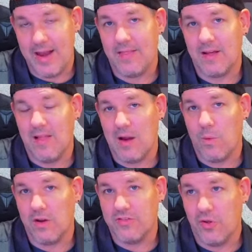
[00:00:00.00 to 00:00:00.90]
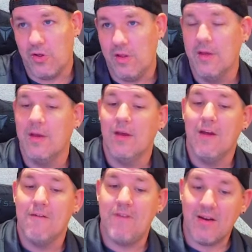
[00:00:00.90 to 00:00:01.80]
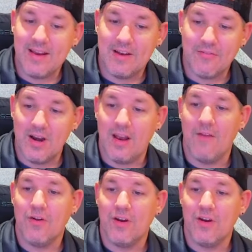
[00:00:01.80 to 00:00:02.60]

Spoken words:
and the Clockwork Soul. Very different. If you're